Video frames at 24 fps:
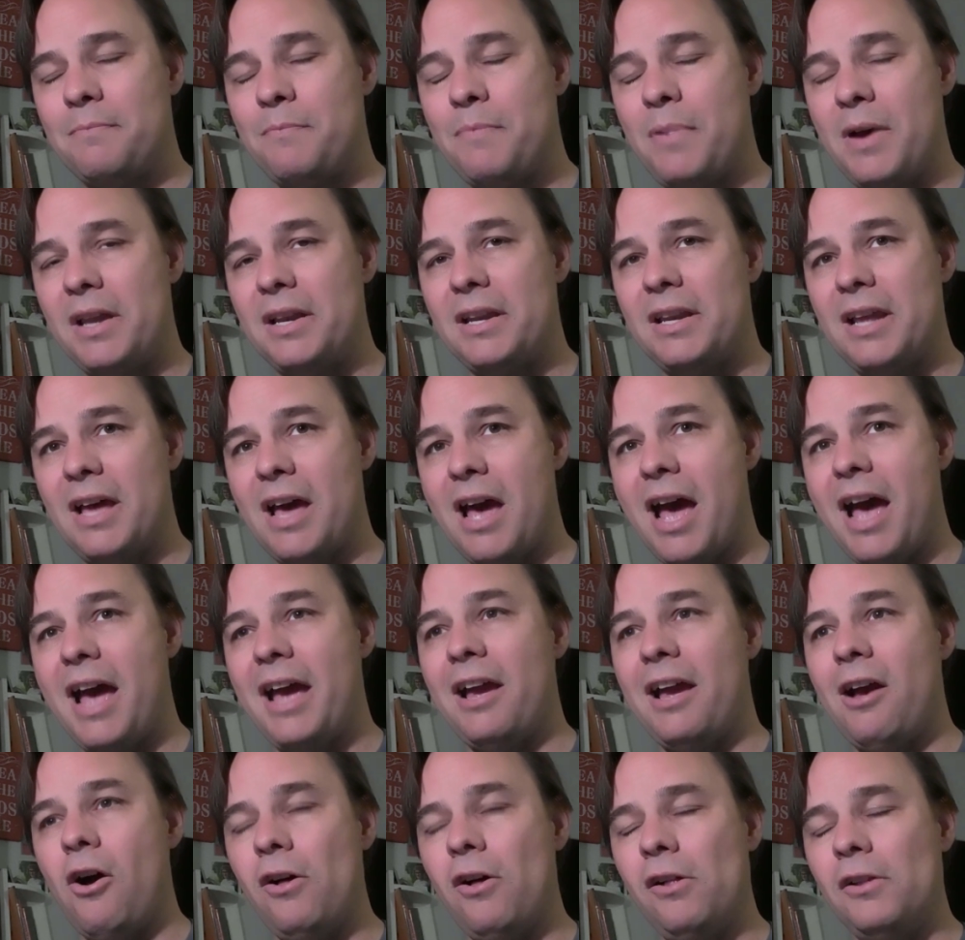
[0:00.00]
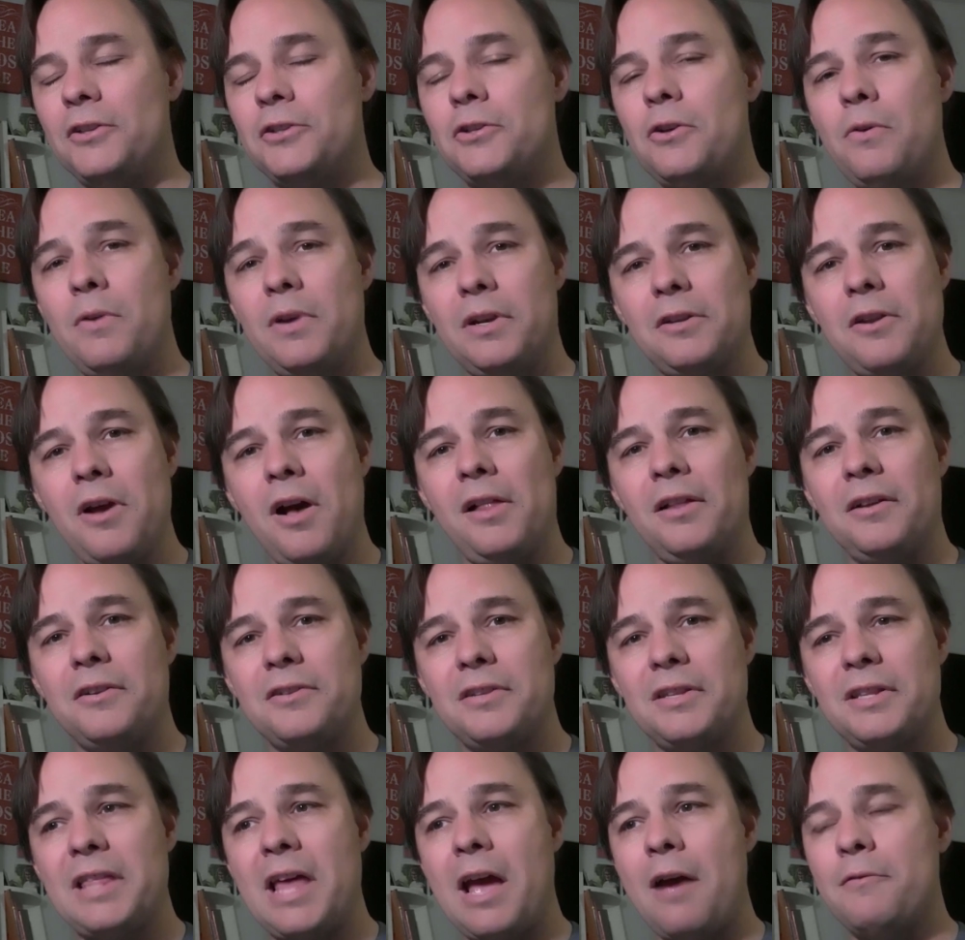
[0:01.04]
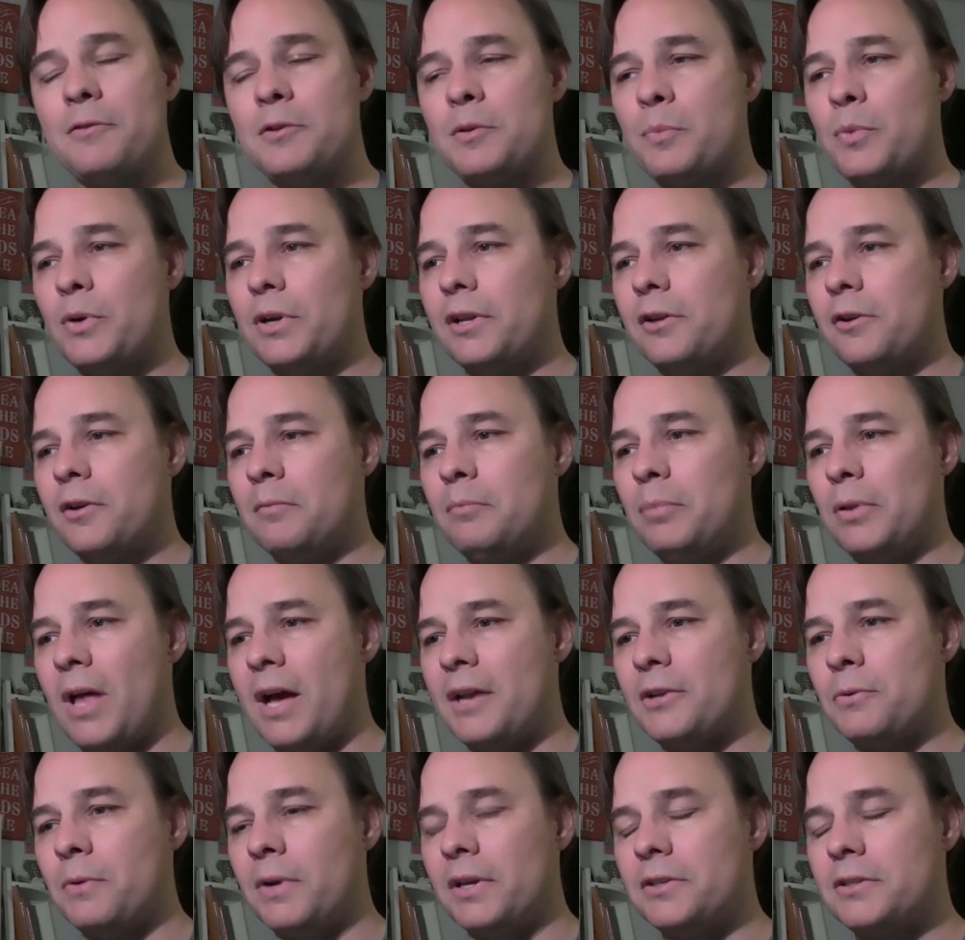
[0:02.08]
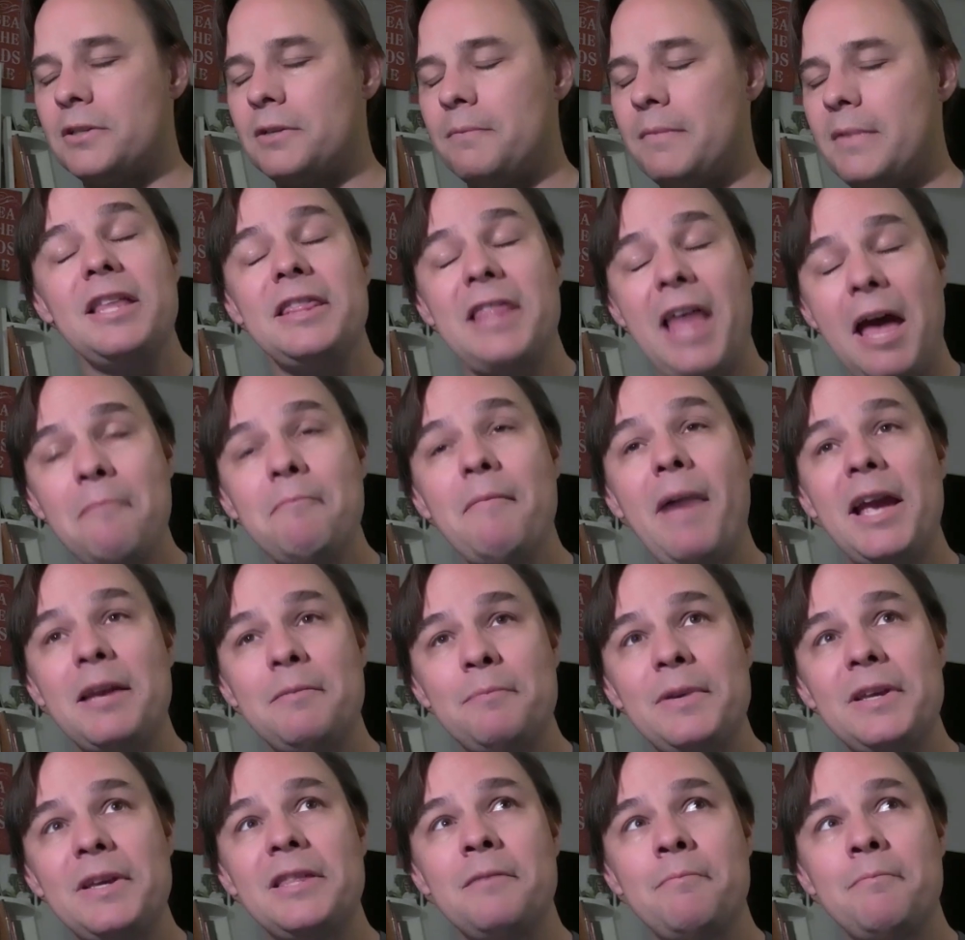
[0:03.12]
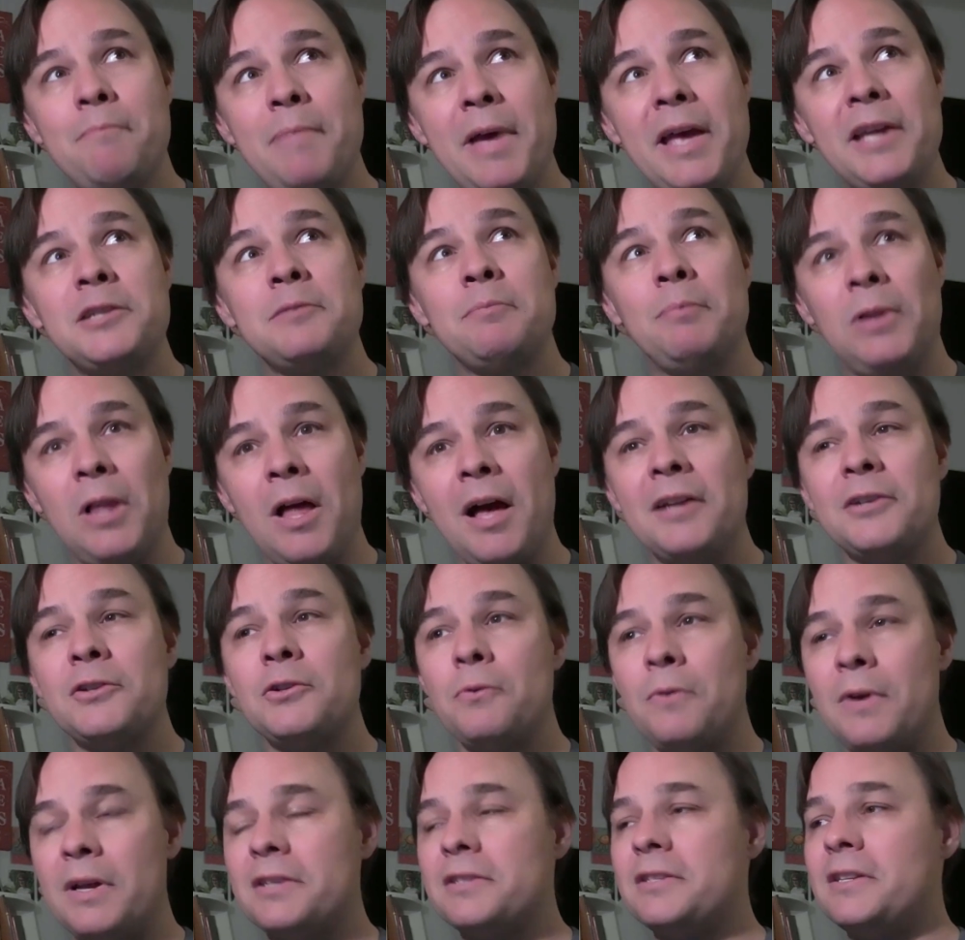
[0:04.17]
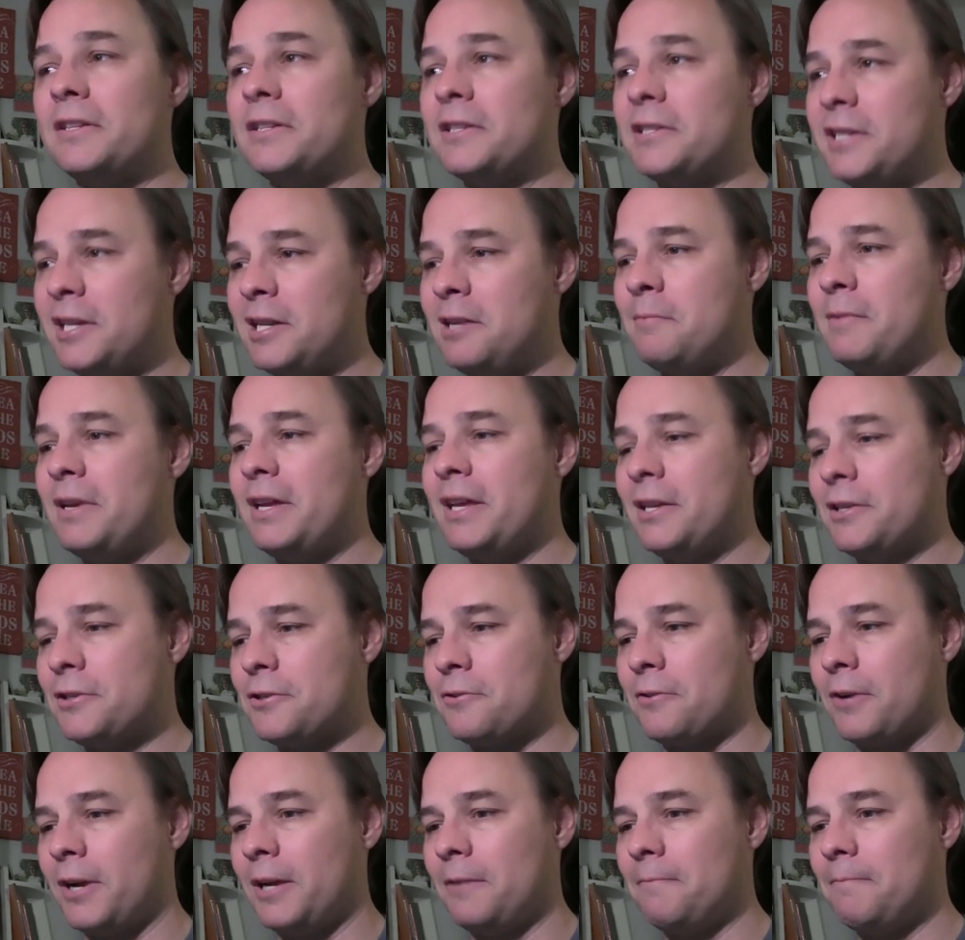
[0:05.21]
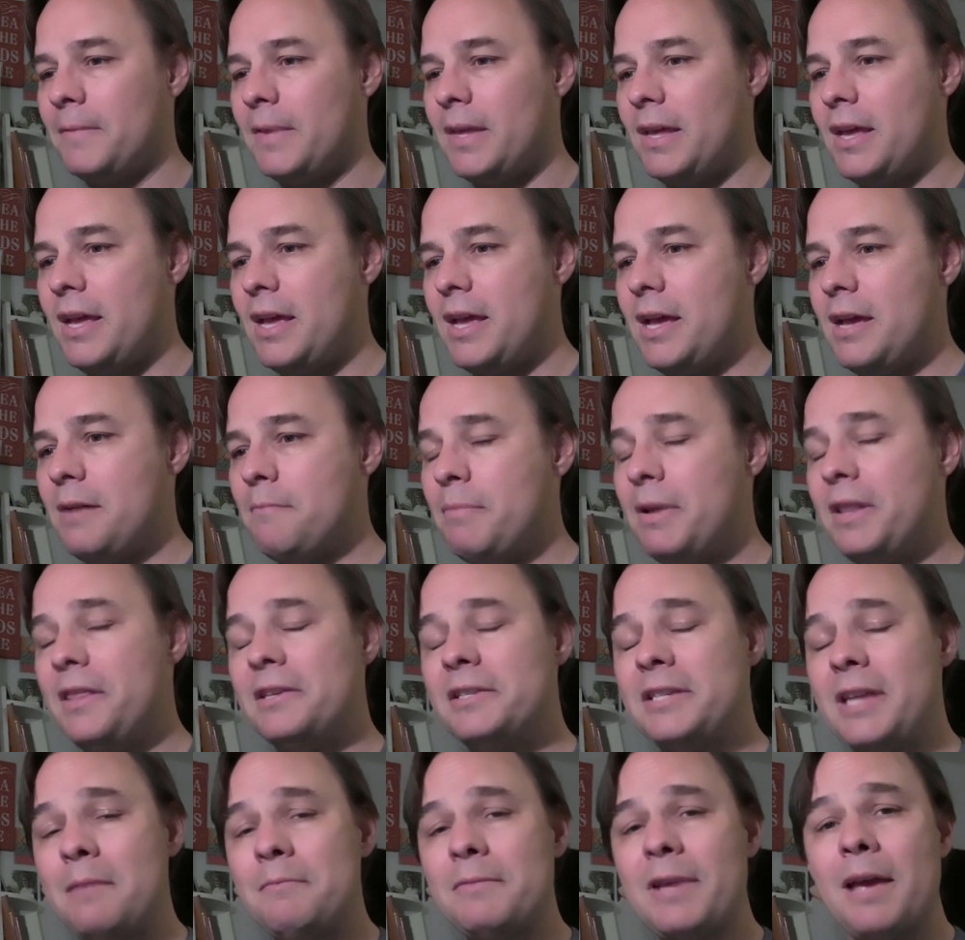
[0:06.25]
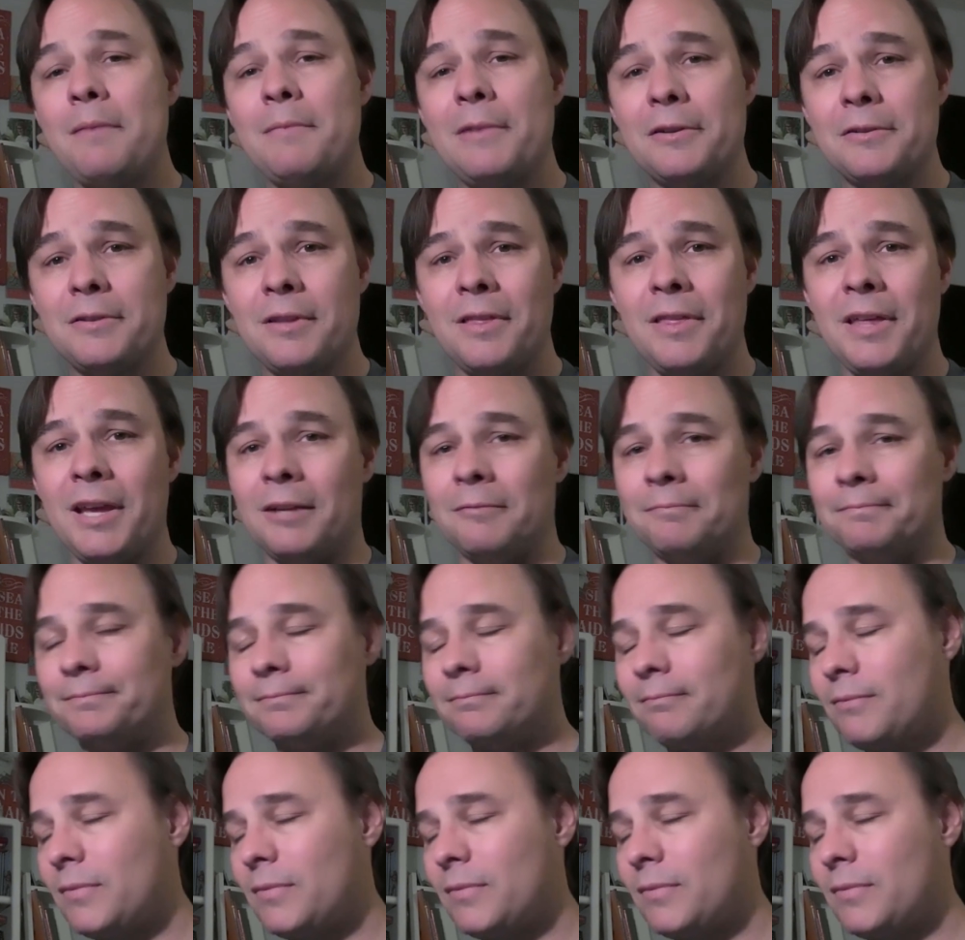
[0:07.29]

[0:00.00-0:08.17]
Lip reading: But I also acknowledge that that was a pretty good plot twist. That might be the best plot twist in cinema history. But at the same time, here's the thing.